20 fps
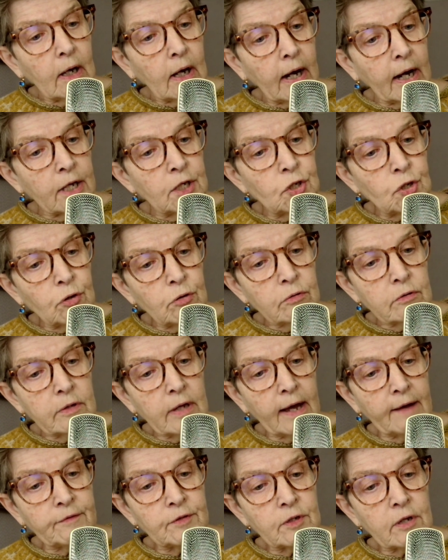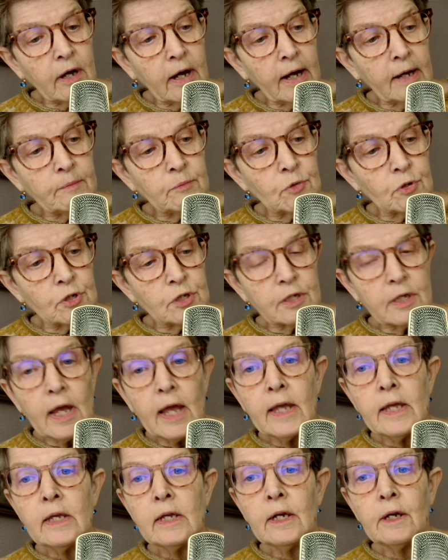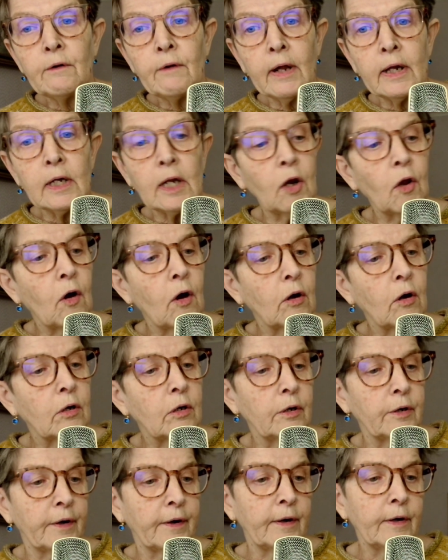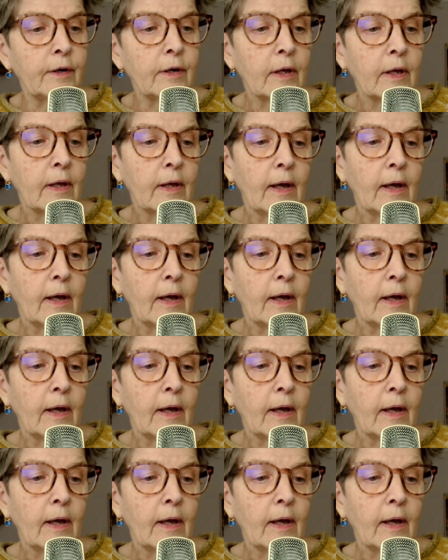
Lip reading: I don't have time to stay here any longer.